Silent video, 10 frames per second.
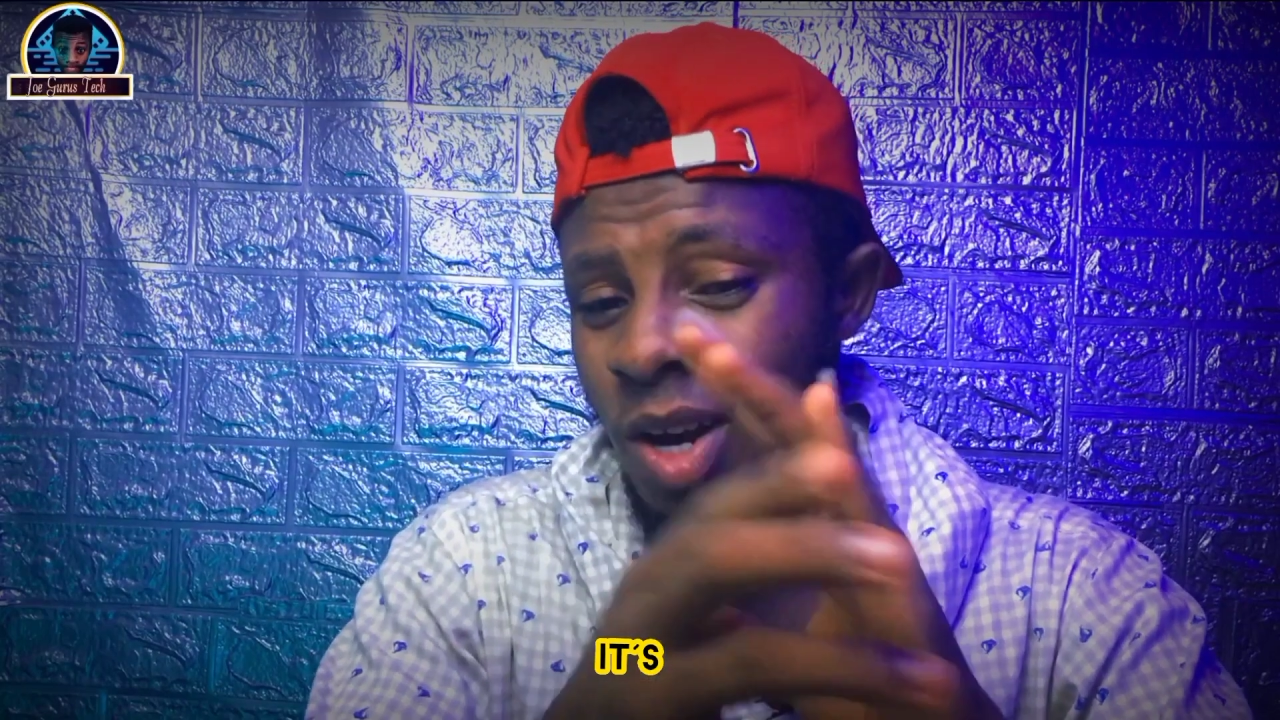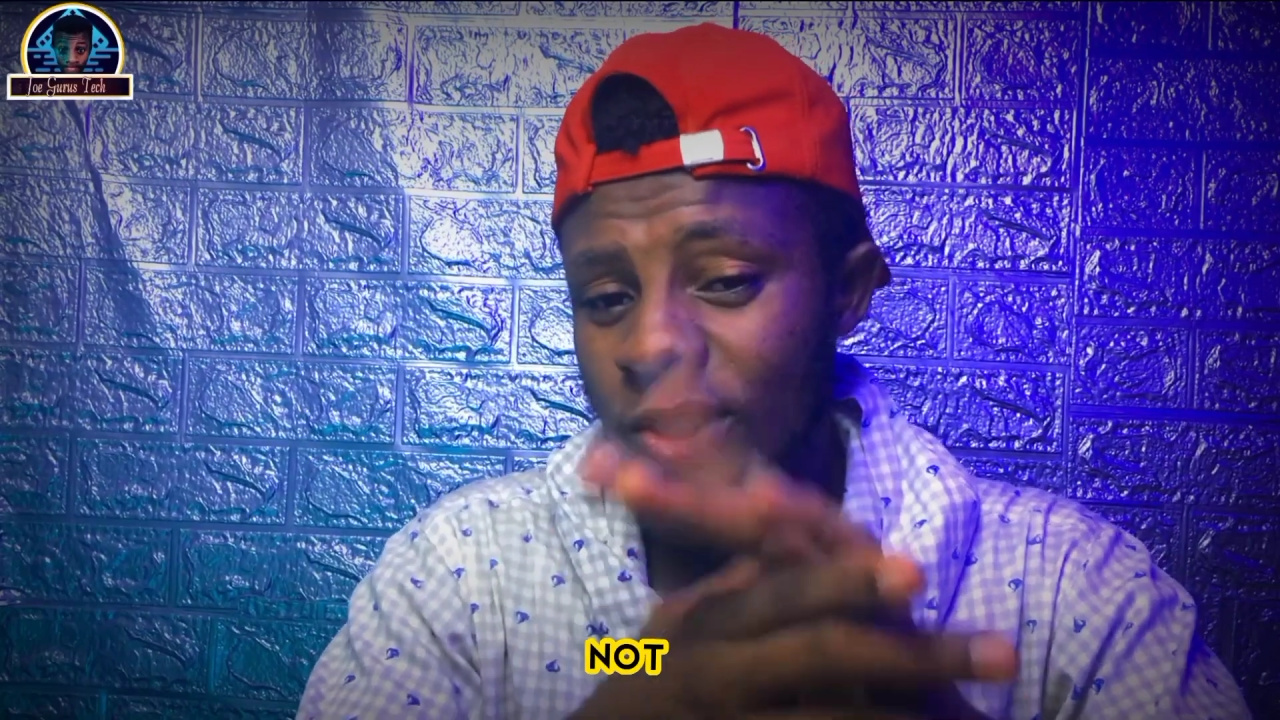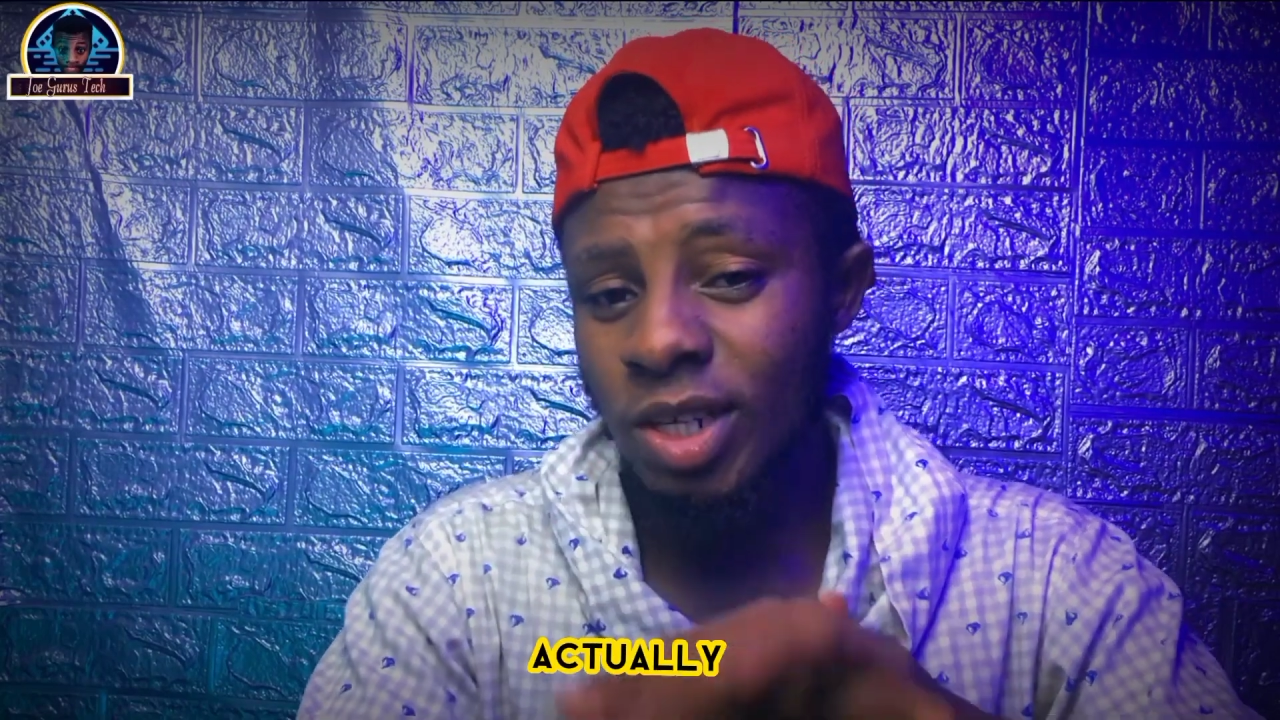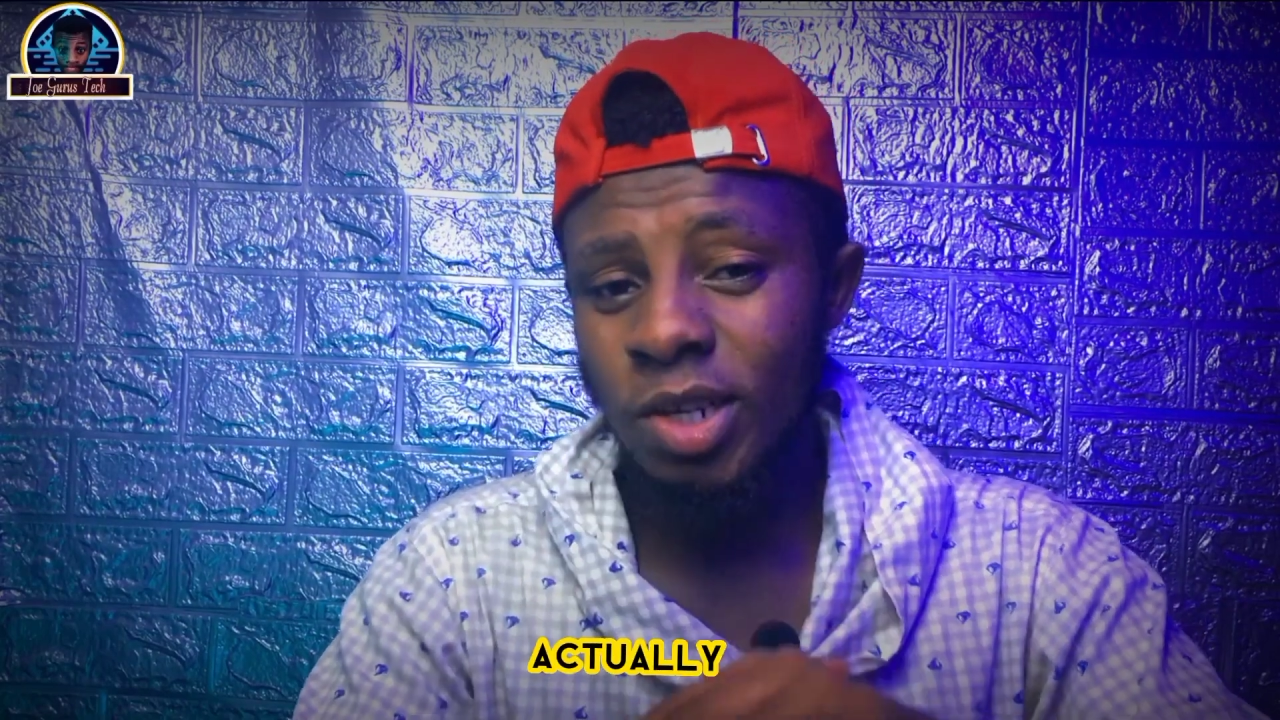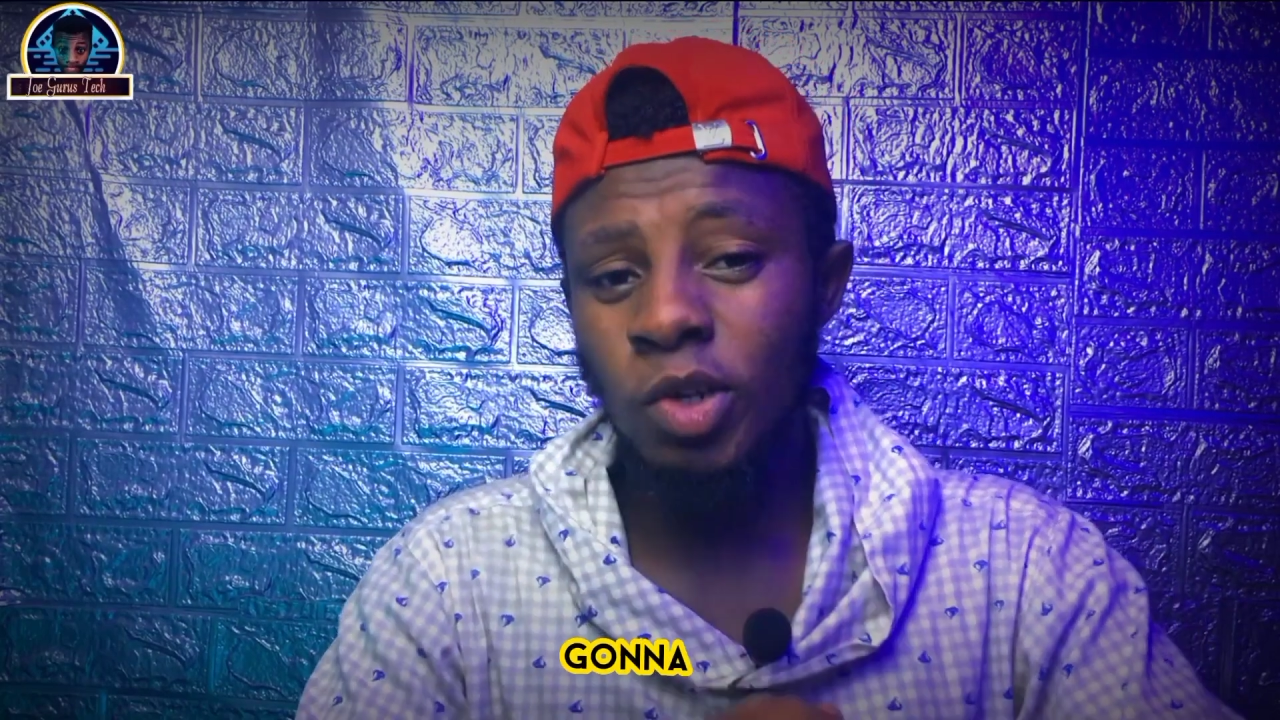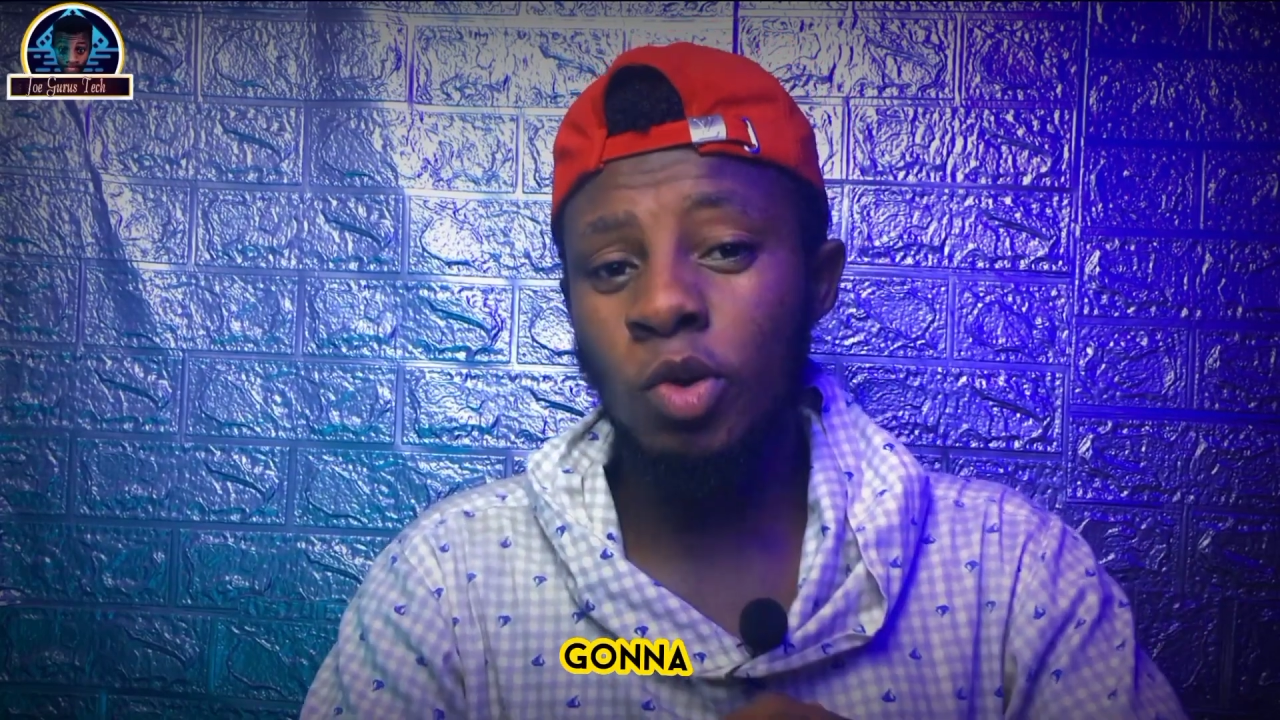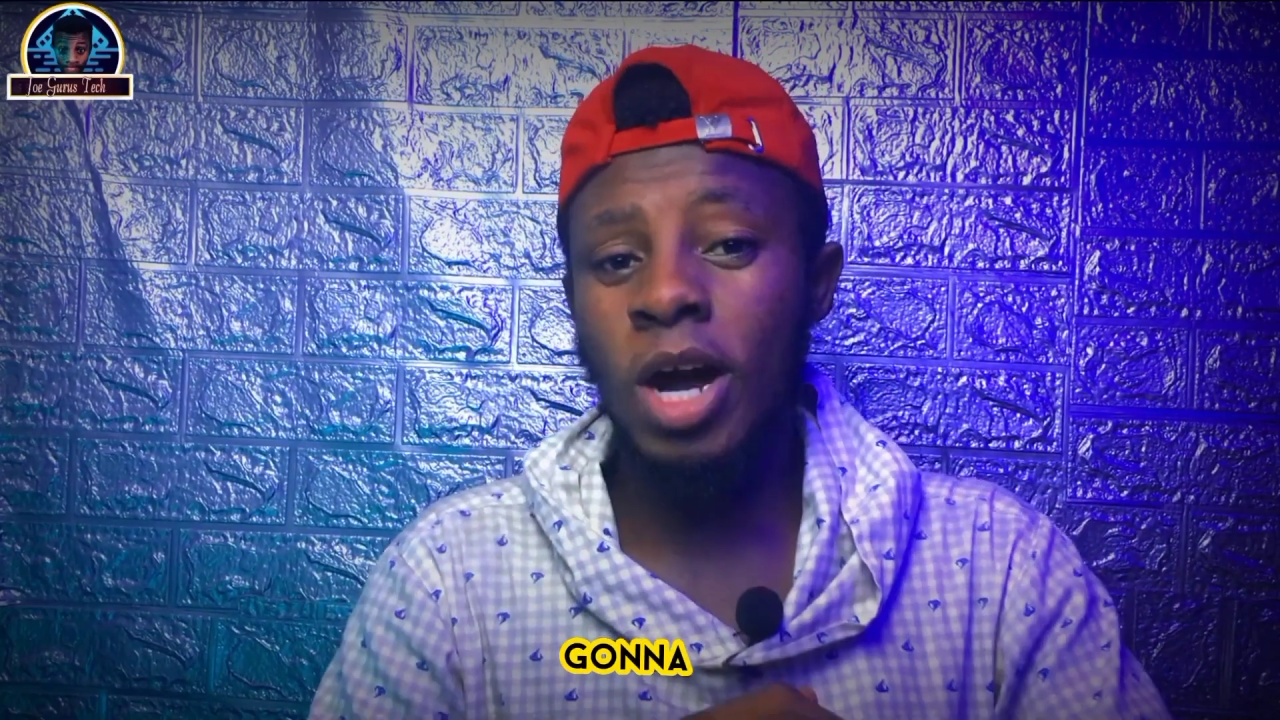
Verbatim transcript: actually going to